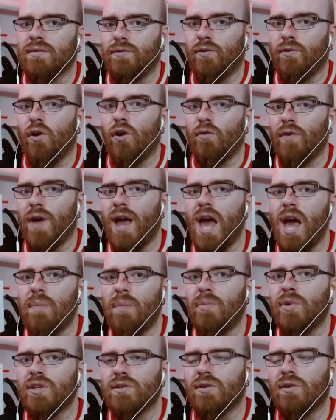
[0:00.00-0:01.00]
4th
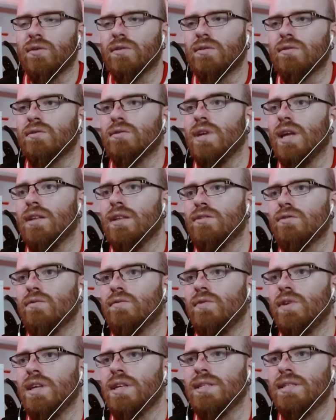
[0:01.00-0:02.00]
episode, and
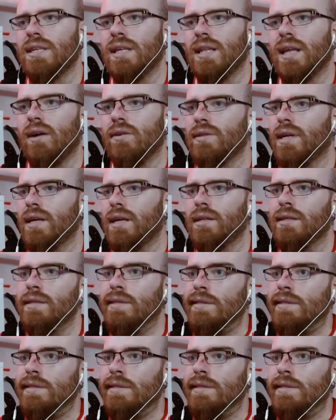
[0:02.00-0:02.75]
Sophie is still out there.